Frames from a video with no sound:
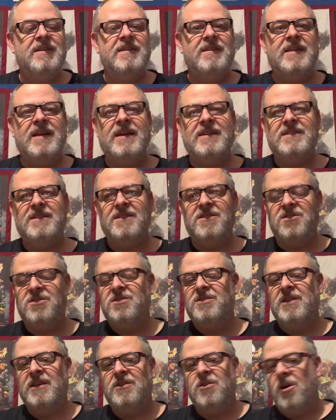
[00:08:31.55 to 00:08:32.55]

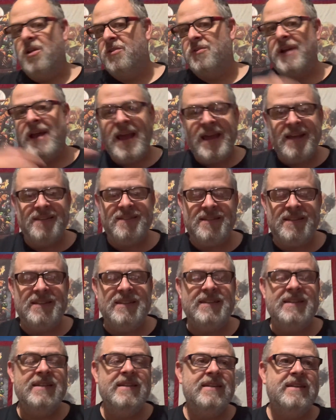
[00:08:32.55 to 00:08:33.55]
they call her
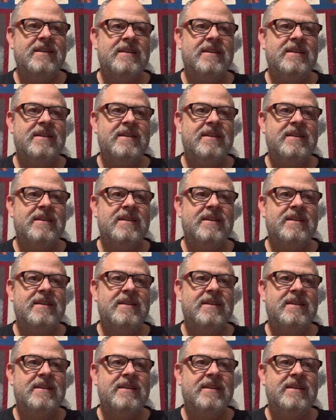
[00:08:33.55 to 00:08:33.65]
Auntie,